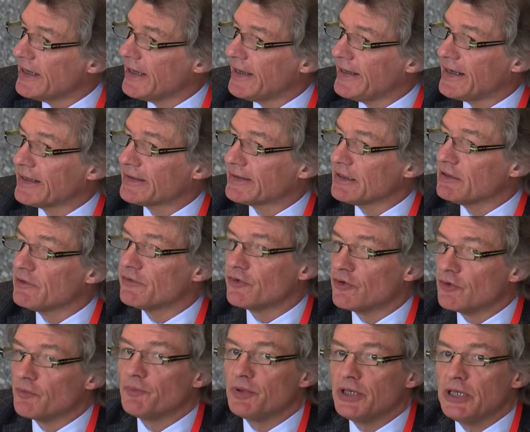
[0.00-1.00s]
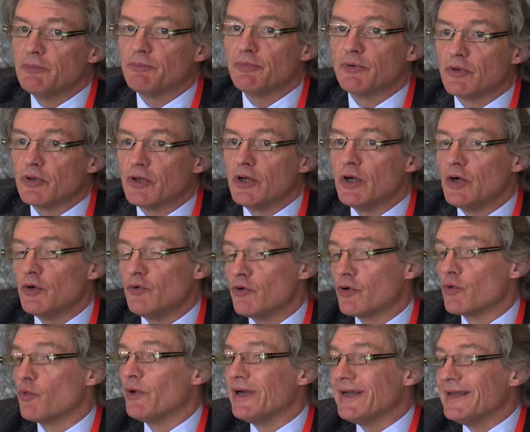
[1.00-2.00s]
And I think for people
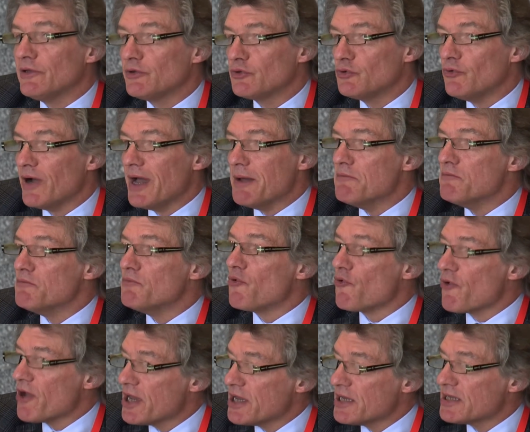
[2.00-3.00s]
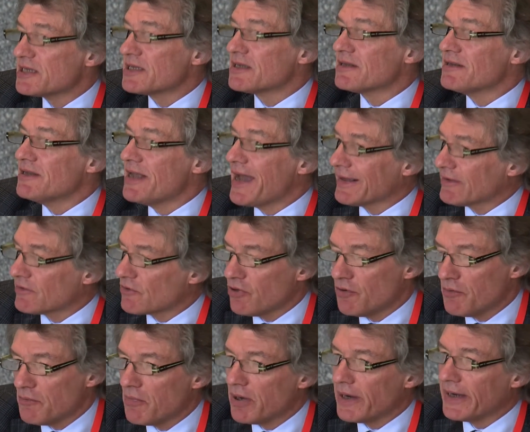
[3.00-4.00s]
who are willing to embrace that
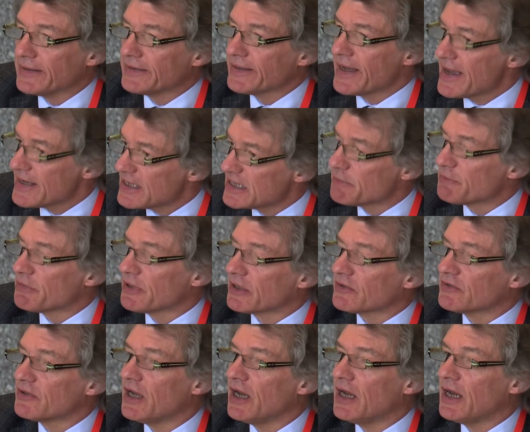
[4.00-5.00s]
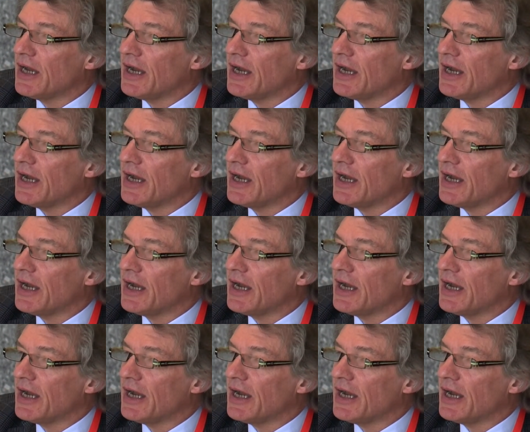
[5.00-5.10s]
combined aspect,